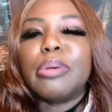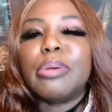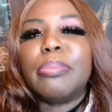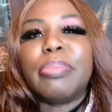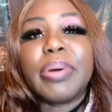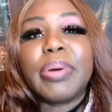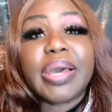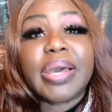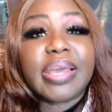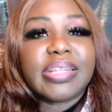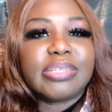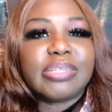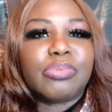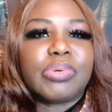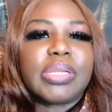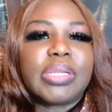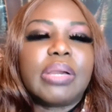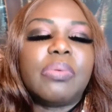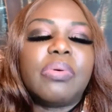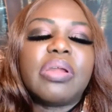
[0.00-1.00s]
But
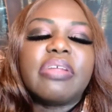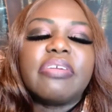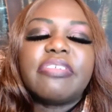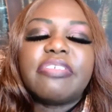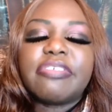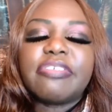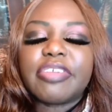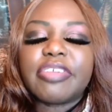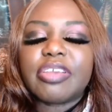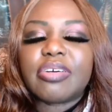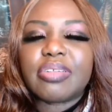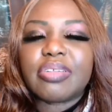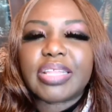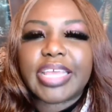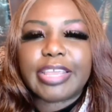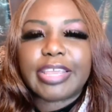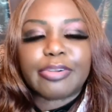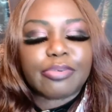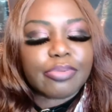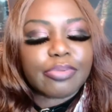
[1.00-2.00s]
when I want to feel
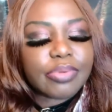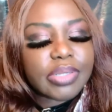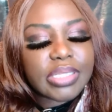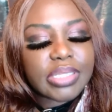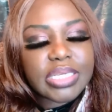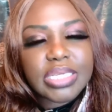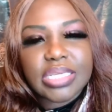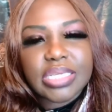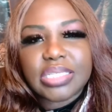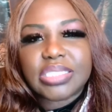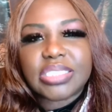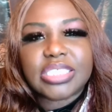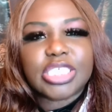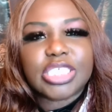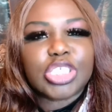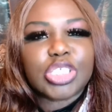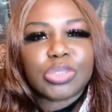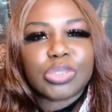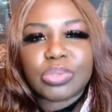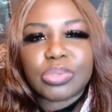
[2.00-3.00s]
like really
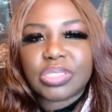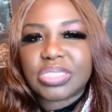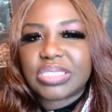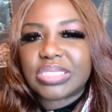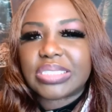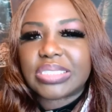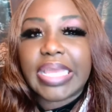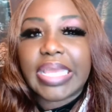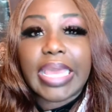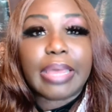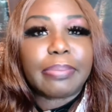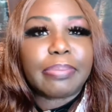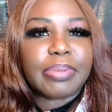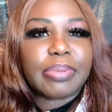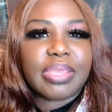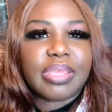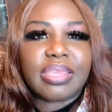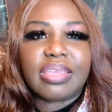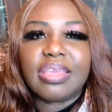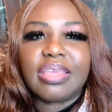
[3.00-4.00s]
sensuous and
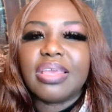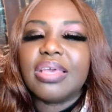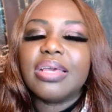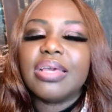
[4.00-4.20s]
happy,